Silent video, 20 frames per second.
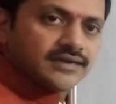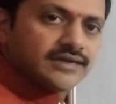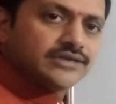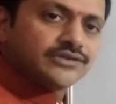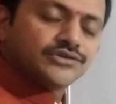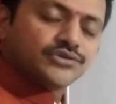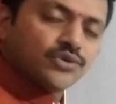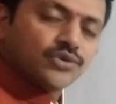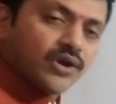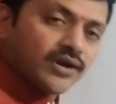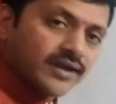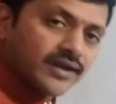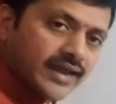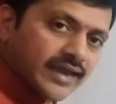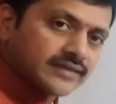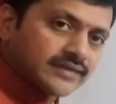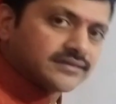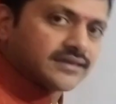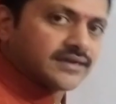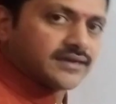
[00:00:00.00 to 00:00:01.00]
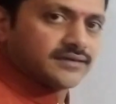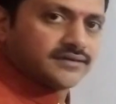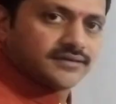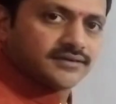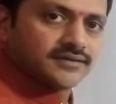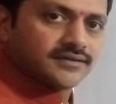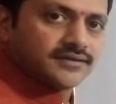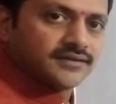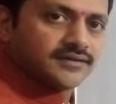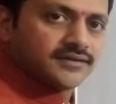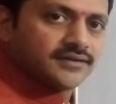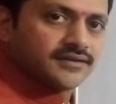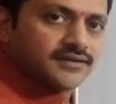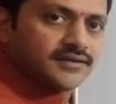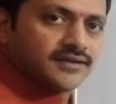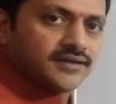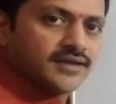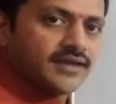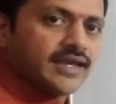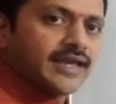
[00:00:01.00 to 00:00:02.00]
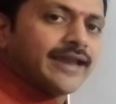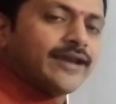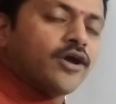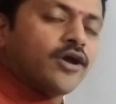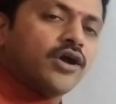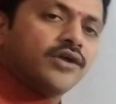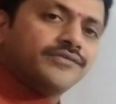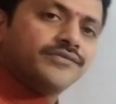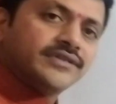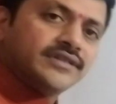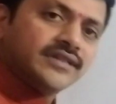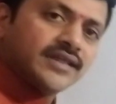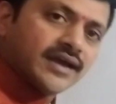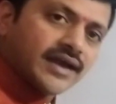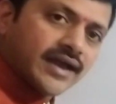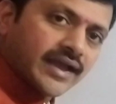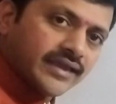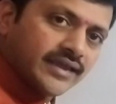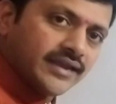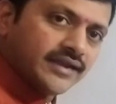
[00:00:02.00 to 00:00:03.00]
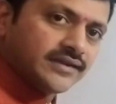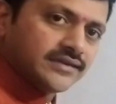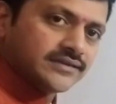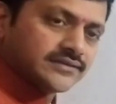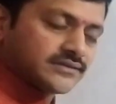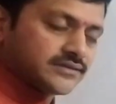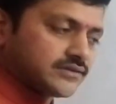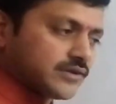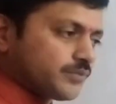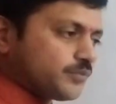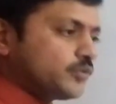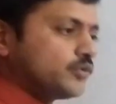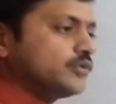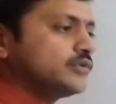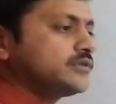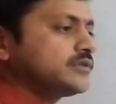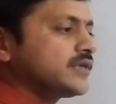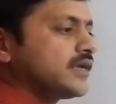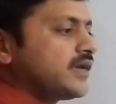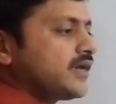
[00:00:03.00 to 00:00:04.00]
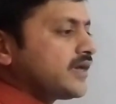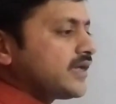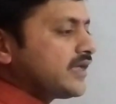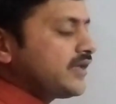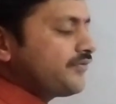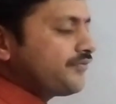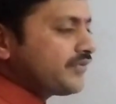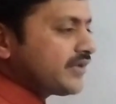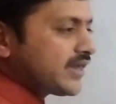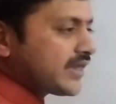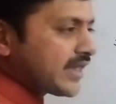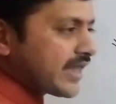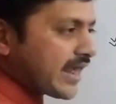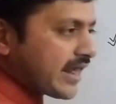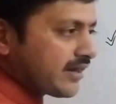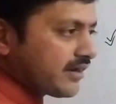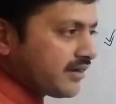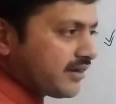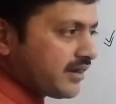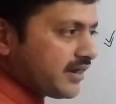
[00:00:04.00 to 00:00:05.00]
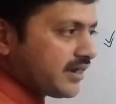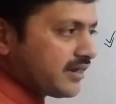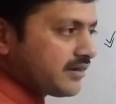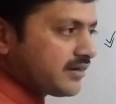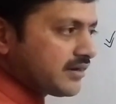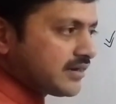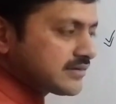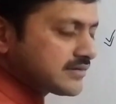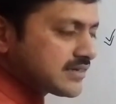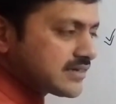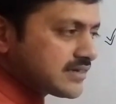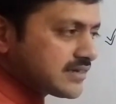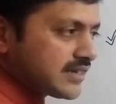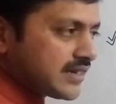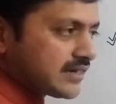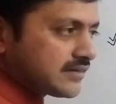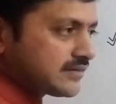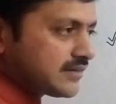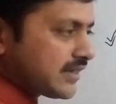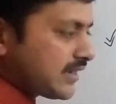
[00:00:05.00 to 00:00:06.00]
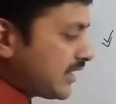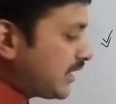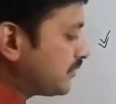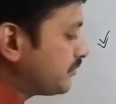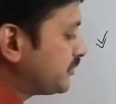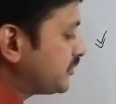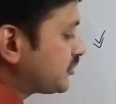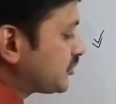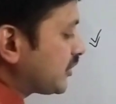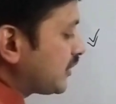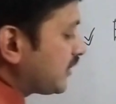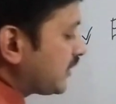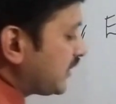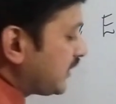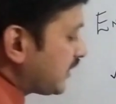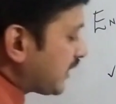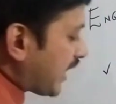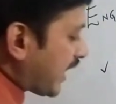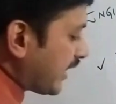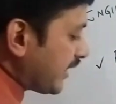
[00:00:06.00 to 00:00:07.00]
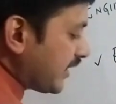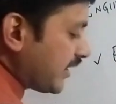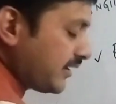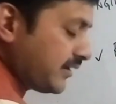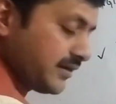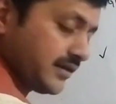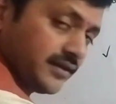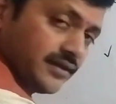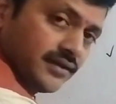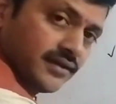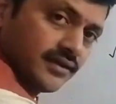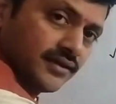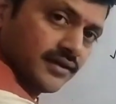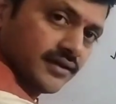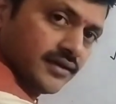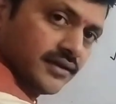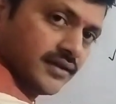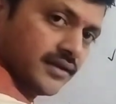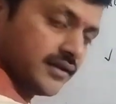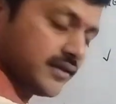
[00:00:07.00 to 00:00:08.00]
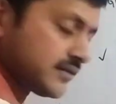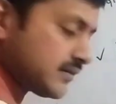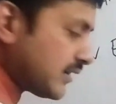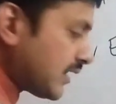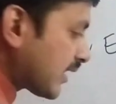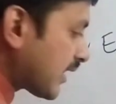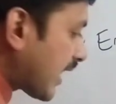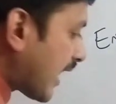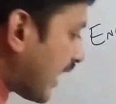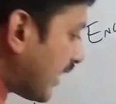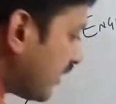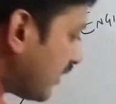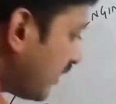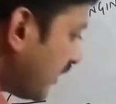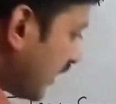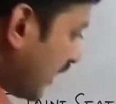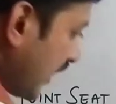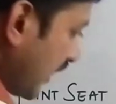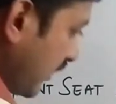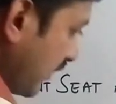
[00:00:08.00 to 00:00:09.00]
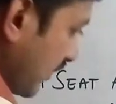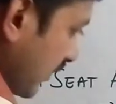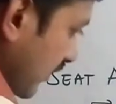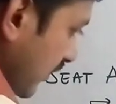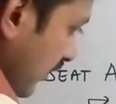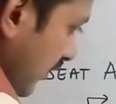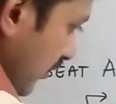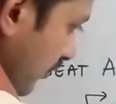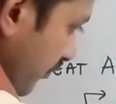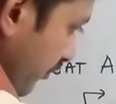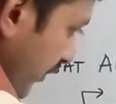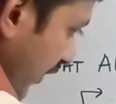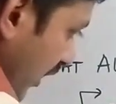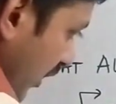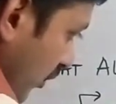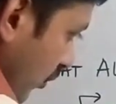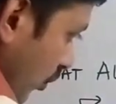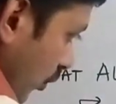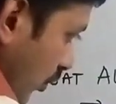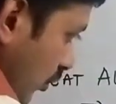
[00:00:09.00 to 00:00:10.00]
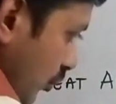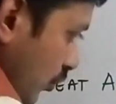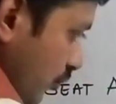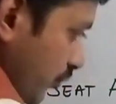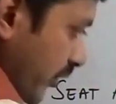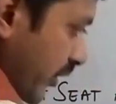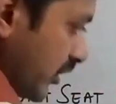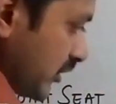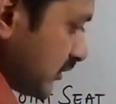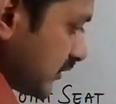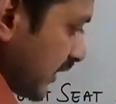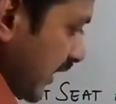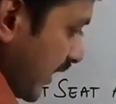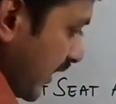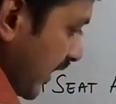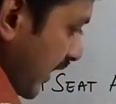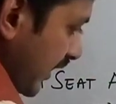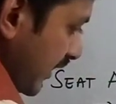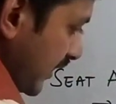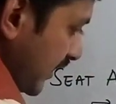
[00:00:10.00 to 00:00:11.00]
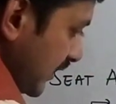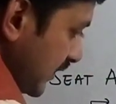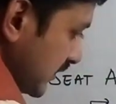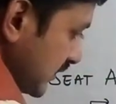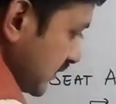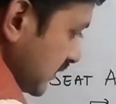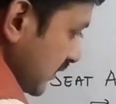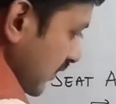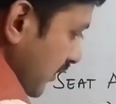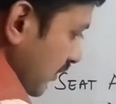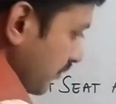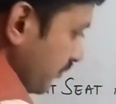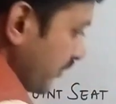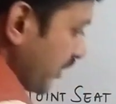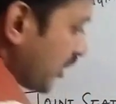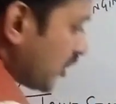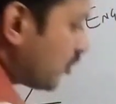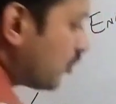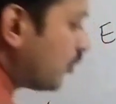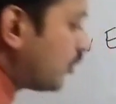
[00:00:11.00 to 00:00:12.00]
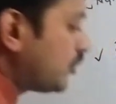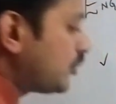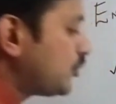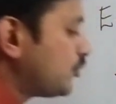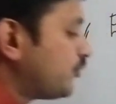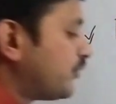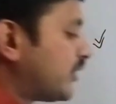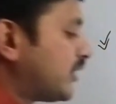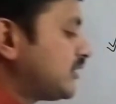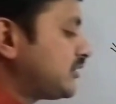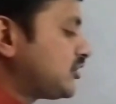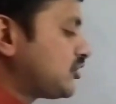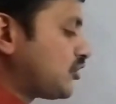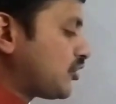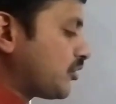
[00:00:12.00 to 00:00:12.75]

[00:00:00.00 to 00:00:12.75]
It's not like that. Along with the IITs, suppose if a candidate doesn't get the admission in IIT, the candidate may go towards NITs, may go towards